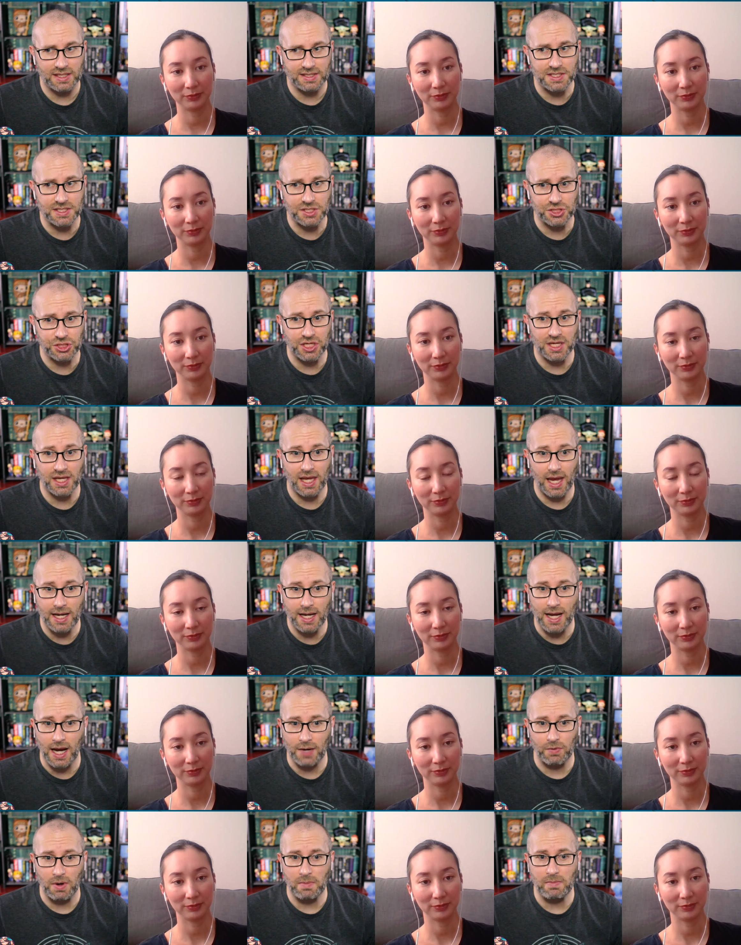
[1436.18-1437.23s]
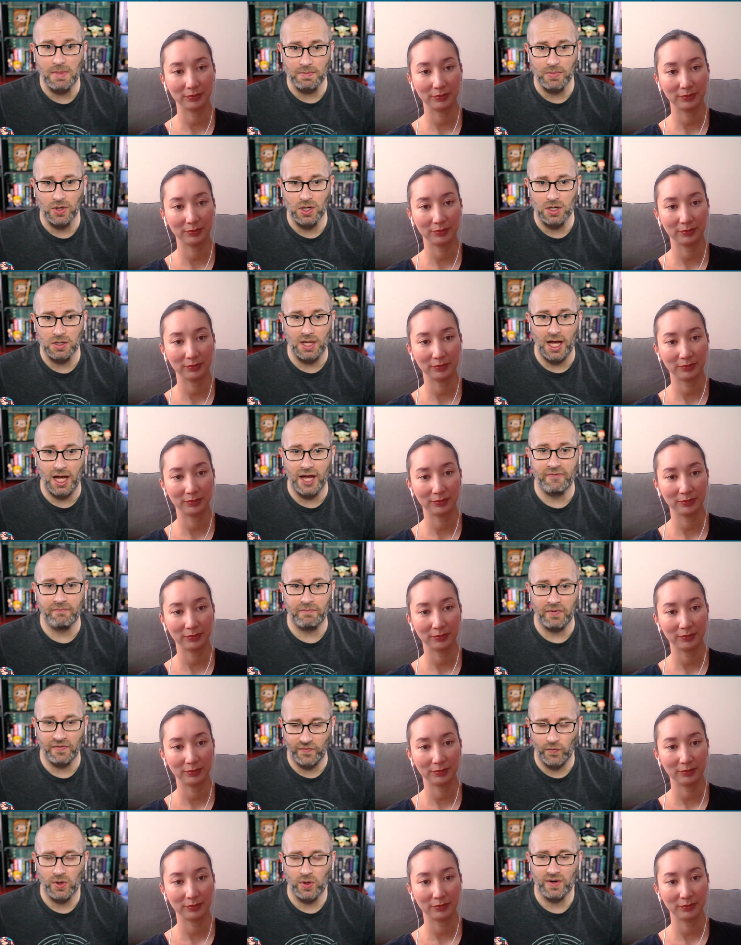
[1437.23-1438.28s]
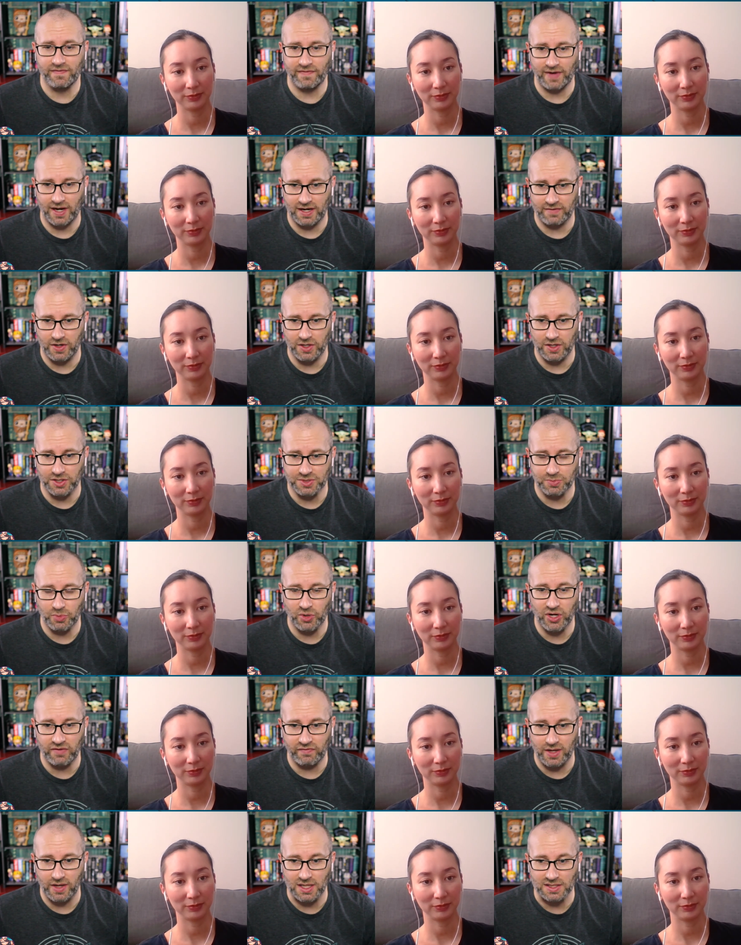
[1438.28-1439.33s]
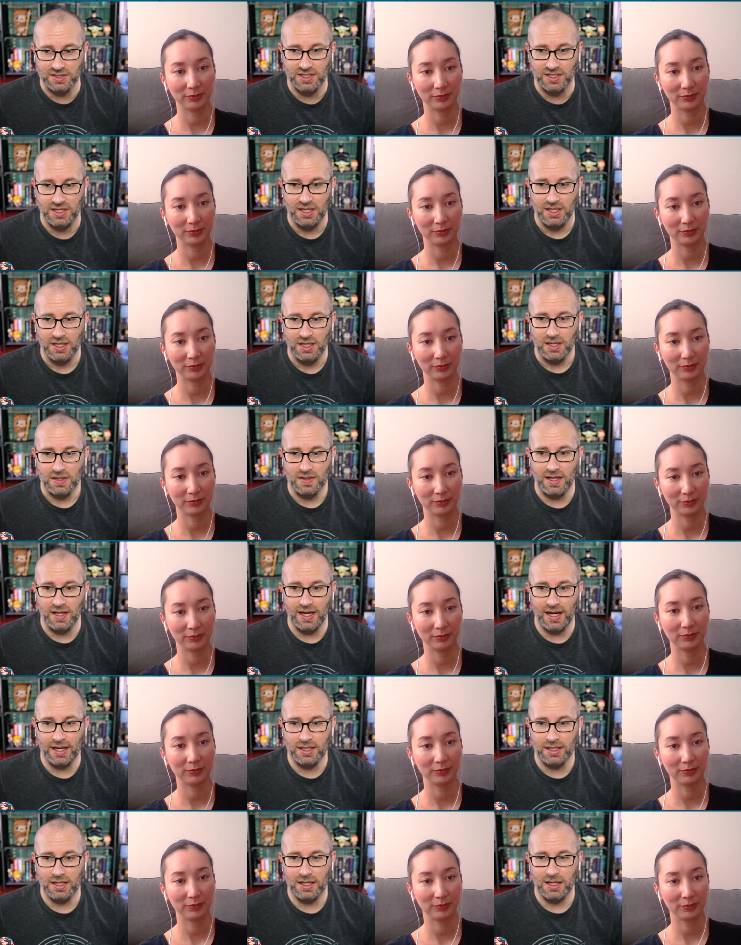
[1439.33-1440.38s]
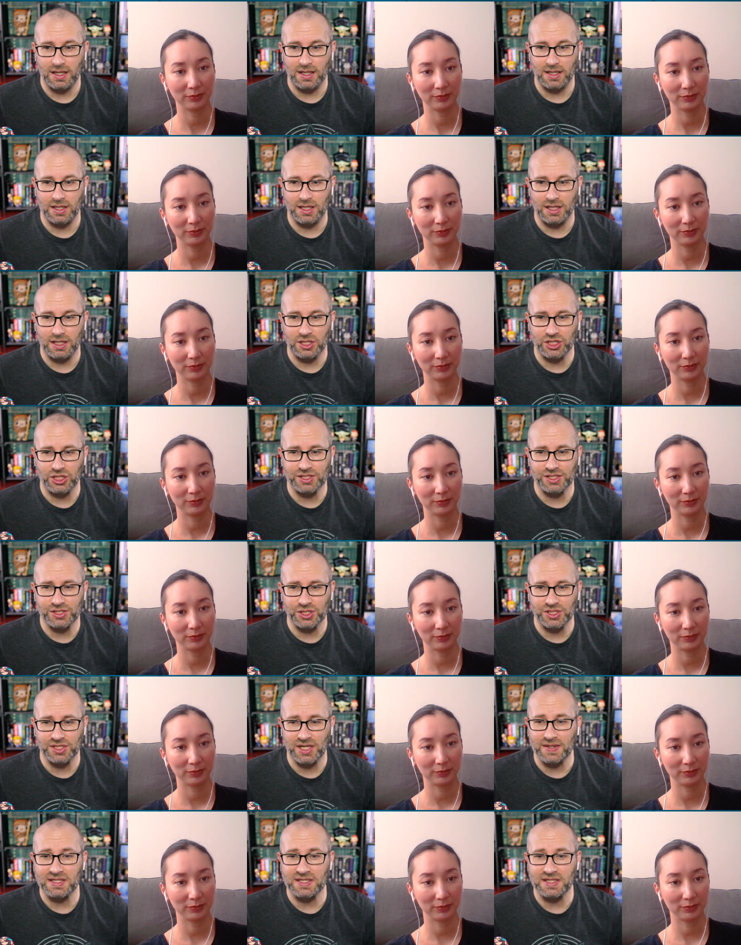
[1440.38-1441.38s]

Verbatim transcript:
Speaker 1: since she cannot remember her life before five years previous, that, it, that she's just not the